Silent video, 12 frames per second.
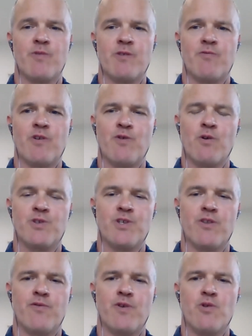but for folks
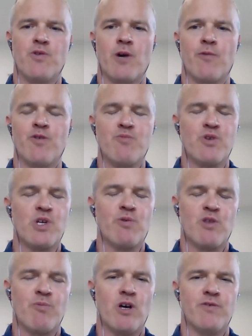on the phone that aren't familiar
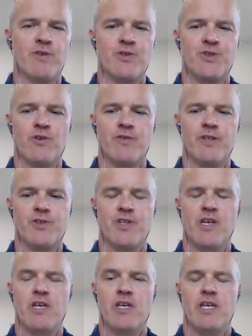with Belleville
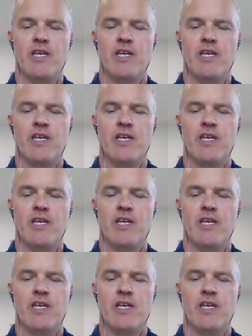service,